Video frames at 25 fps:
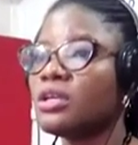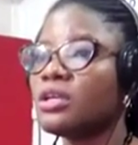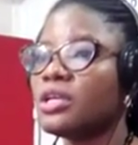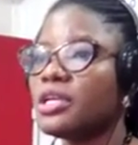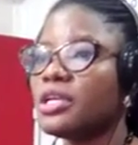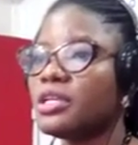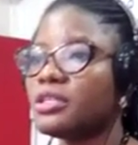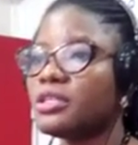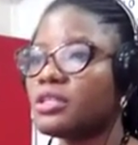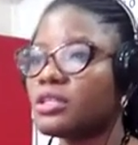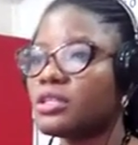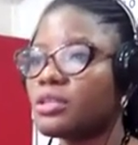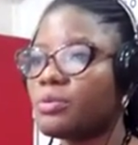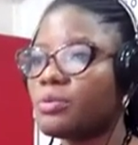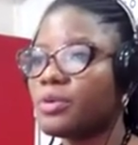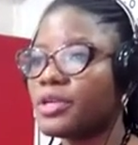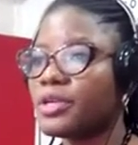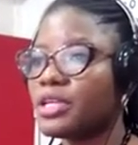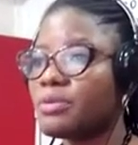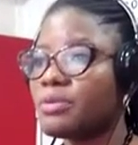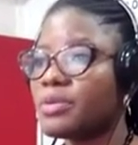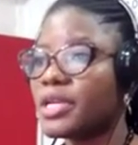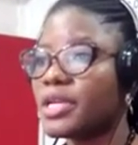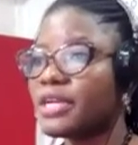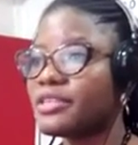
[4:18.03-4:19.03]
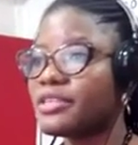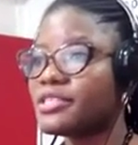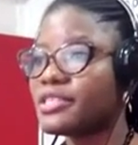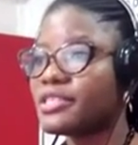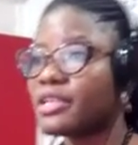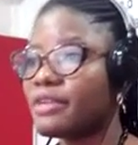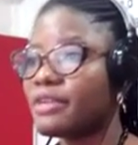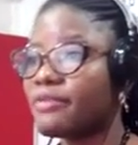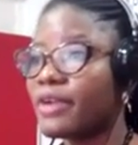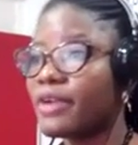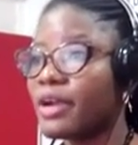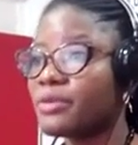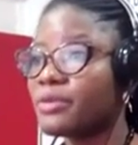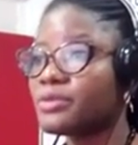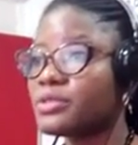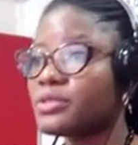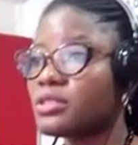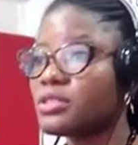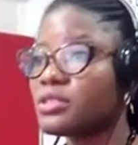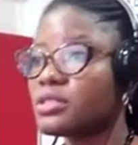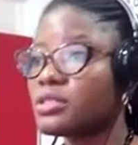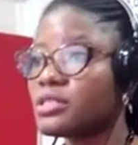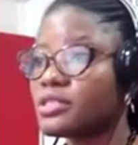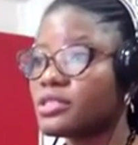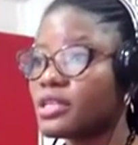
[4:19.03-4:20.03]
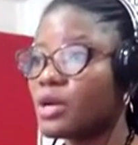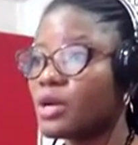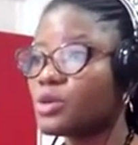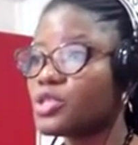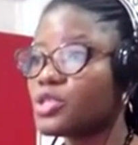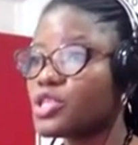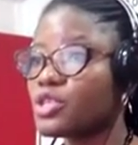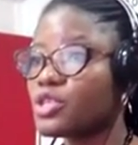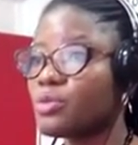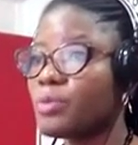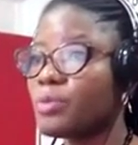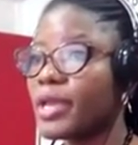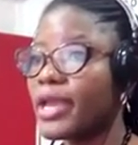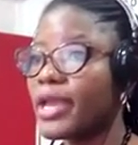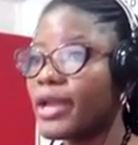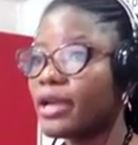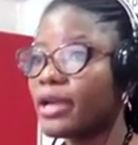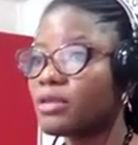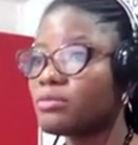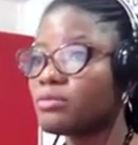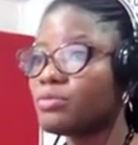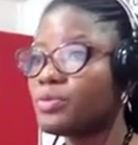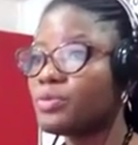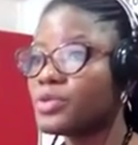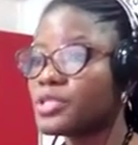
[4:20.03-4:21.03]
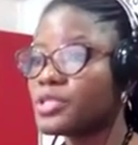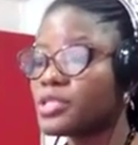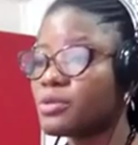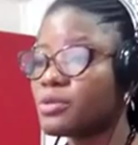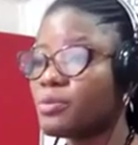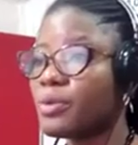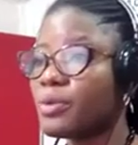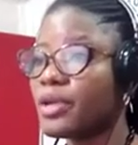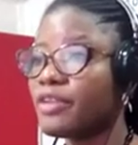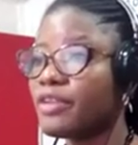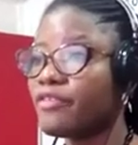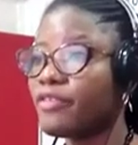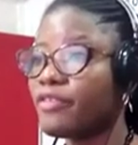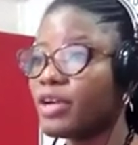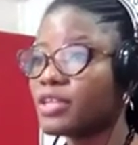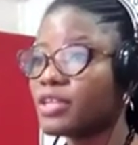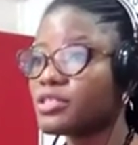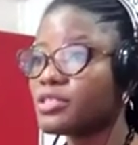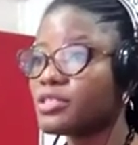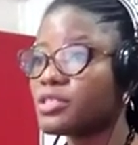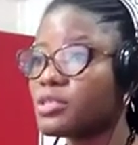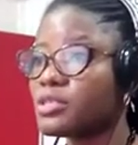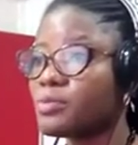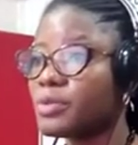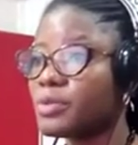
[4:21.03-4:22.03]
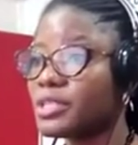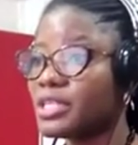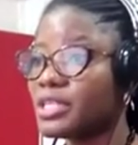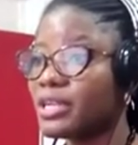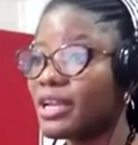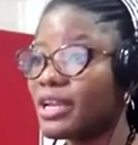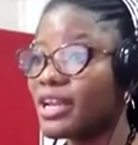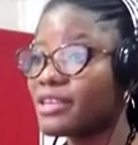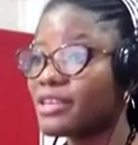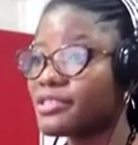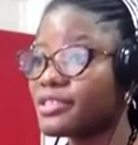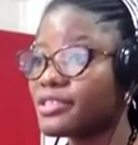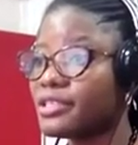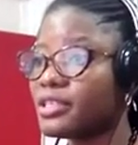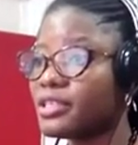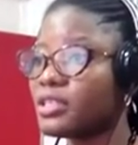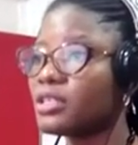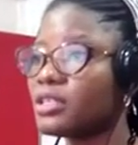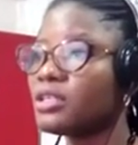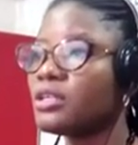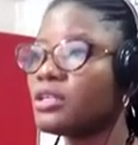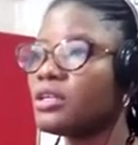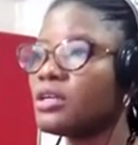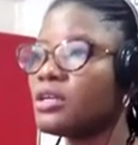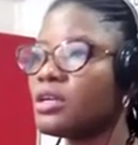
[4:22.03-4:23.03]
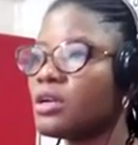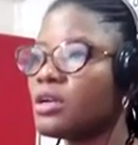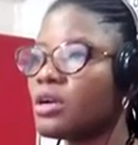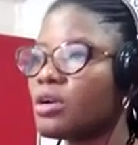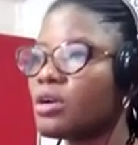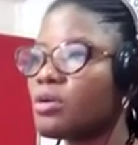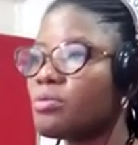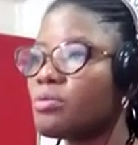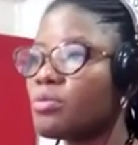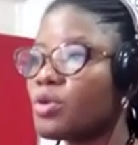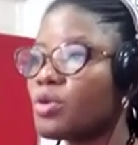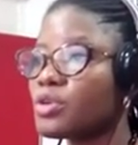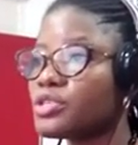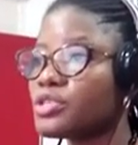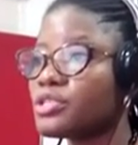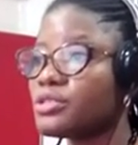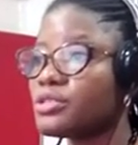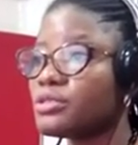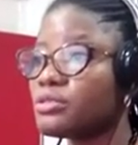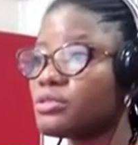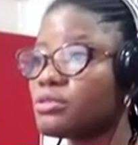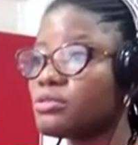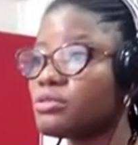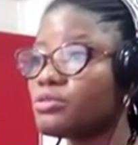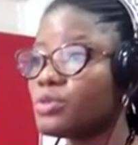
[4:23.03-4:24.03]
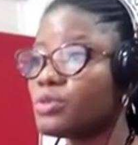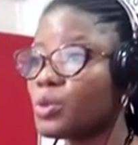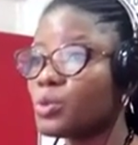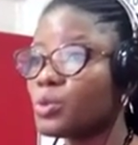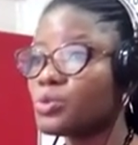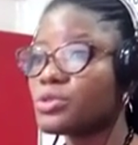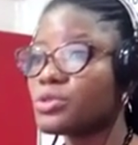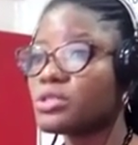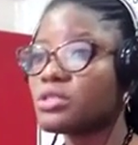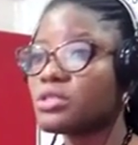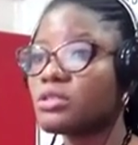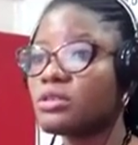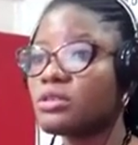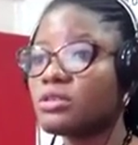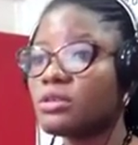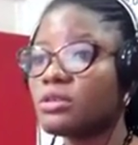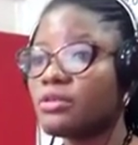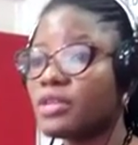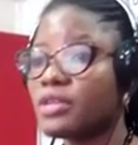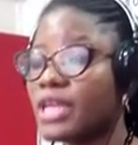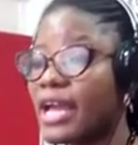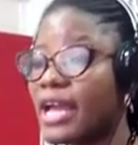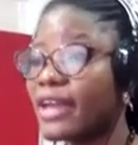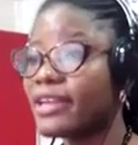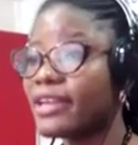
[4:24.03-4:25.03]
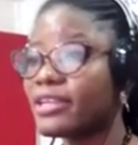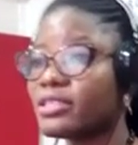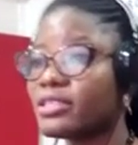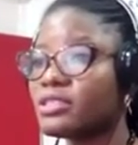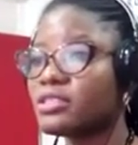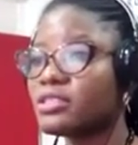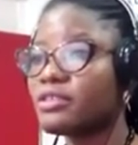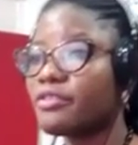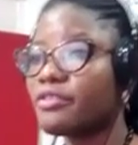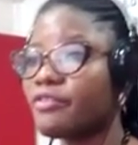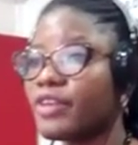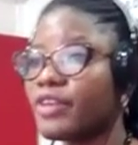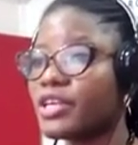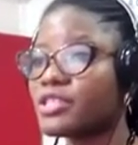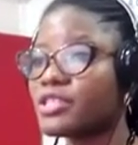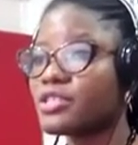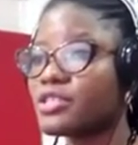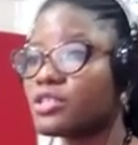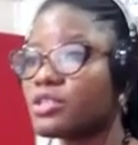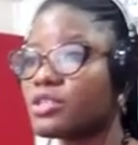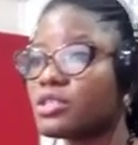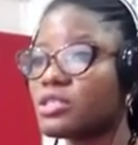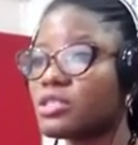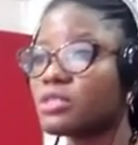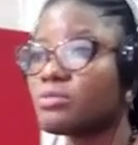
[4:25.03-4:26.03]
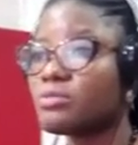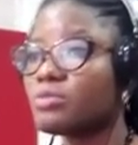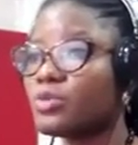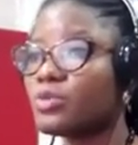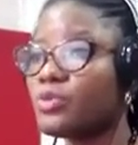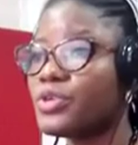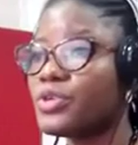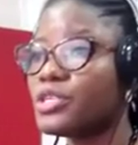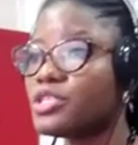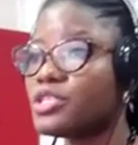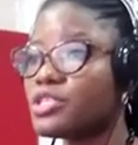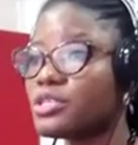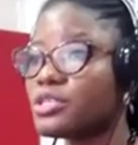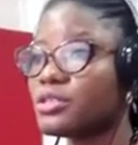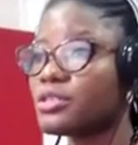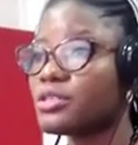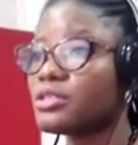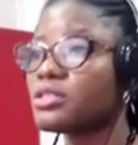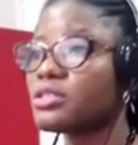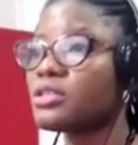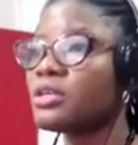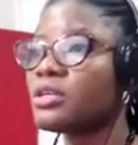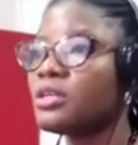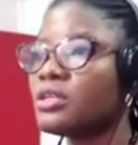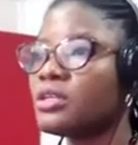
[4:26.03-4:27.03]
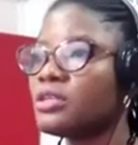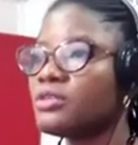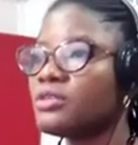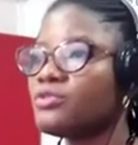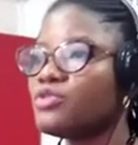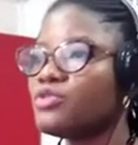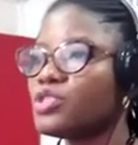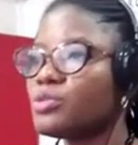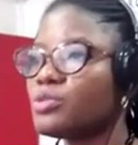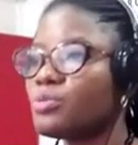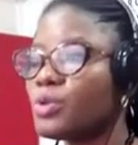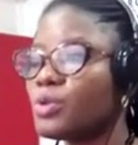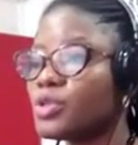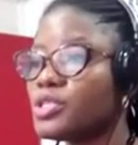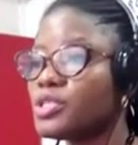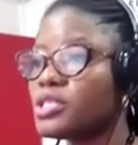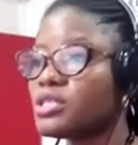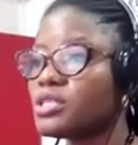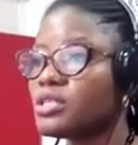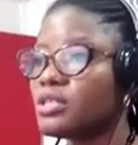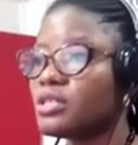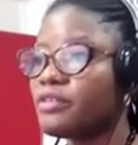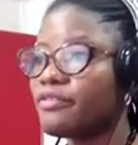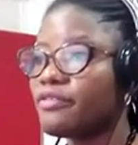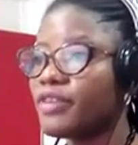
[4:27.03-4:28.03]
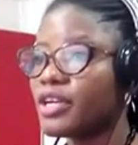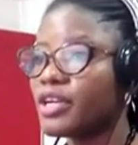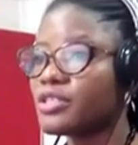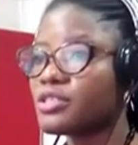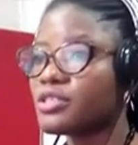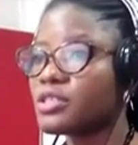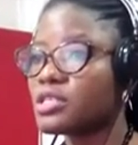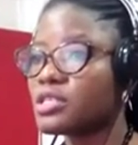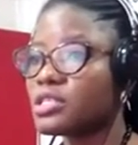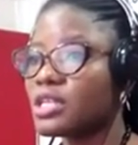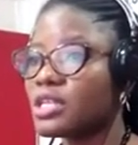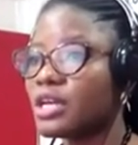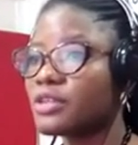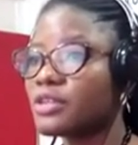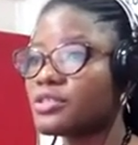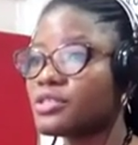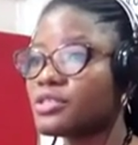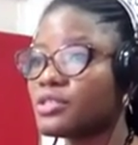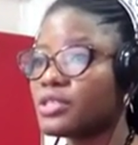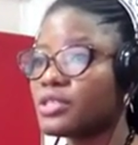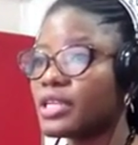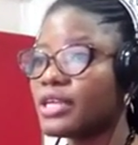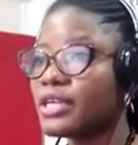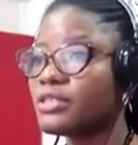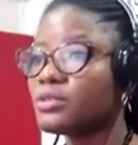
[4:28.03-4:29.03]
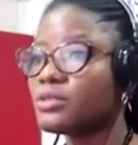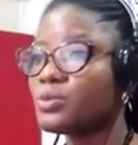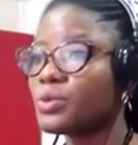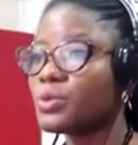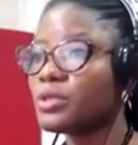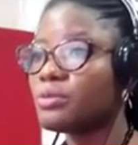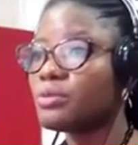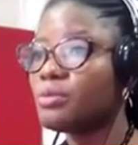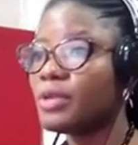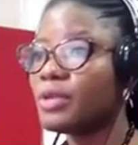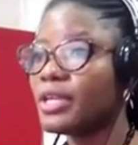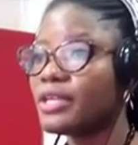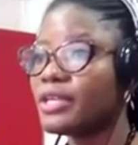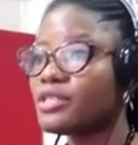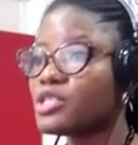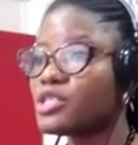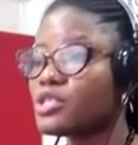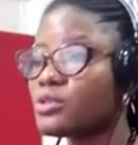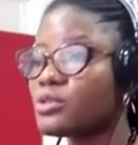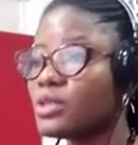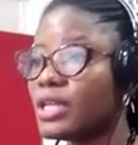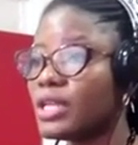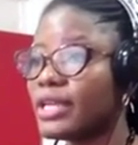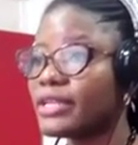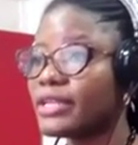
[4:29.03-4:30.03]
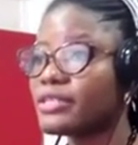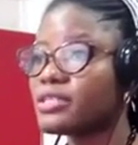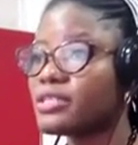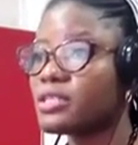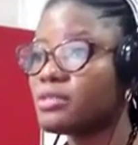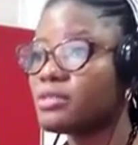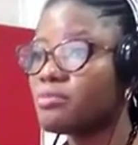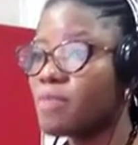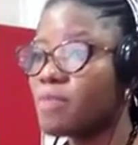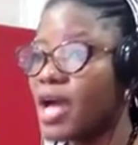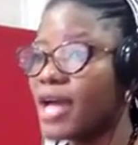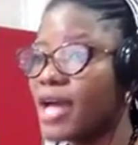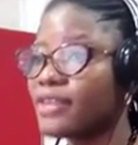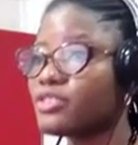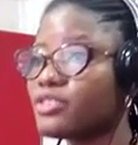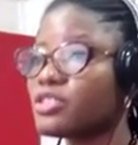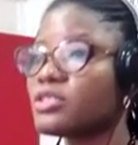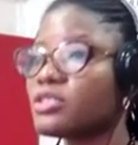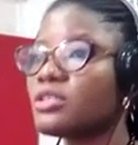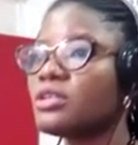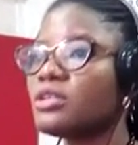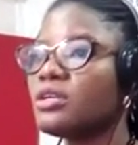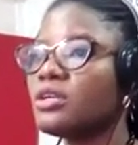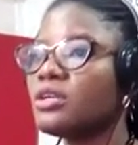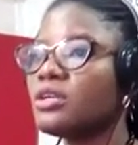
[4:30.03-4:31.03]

In the preliminary round, Sao Tome and Principe versus Madagascar, Comoros Island versus Mauritius, Djibouti versus South Sudan will play two legs in March.